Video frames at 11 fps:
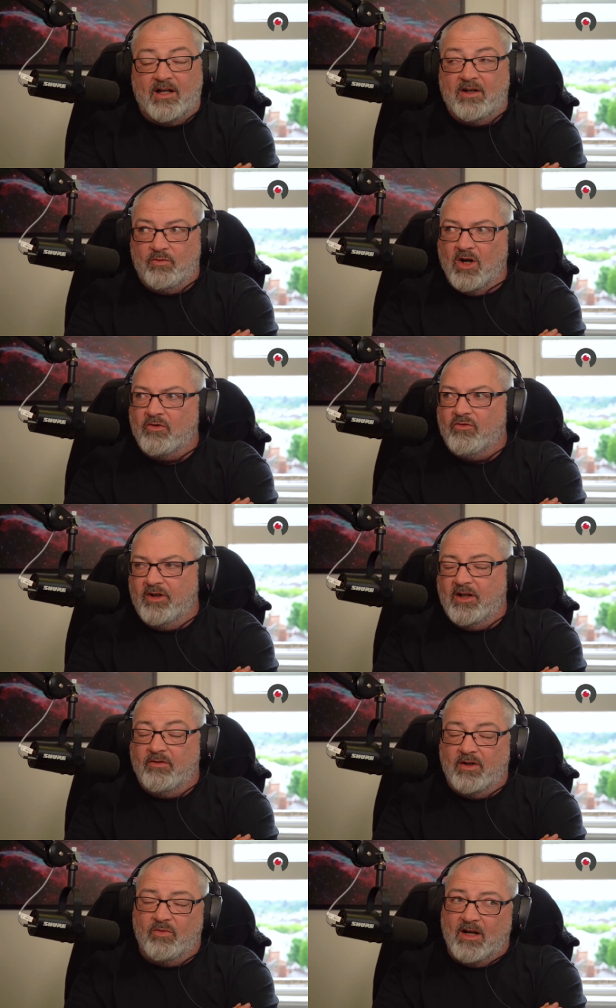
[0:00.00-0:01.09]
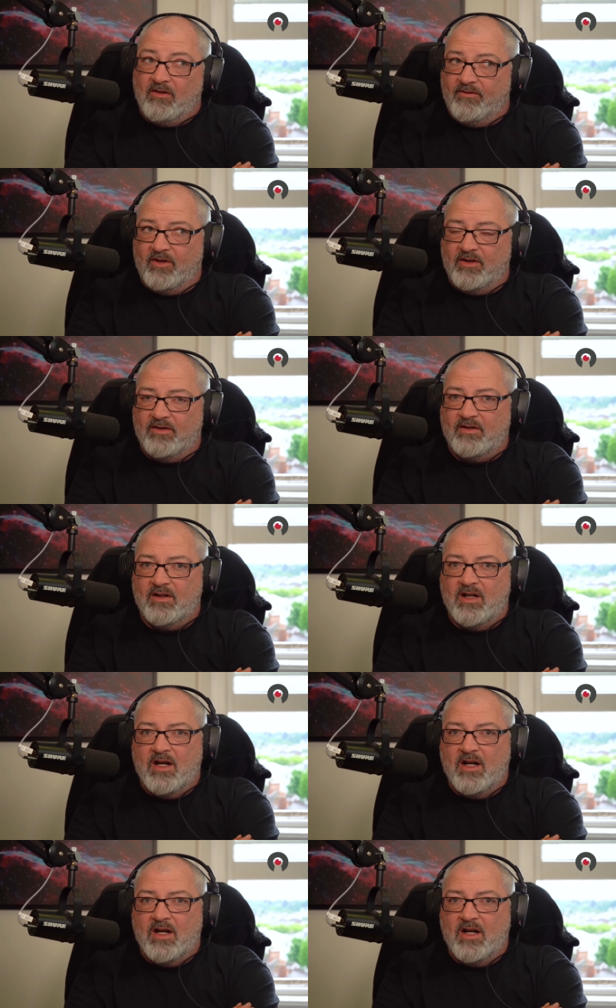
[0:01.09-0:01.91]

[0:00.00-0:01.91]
And it's worked really, really well for us.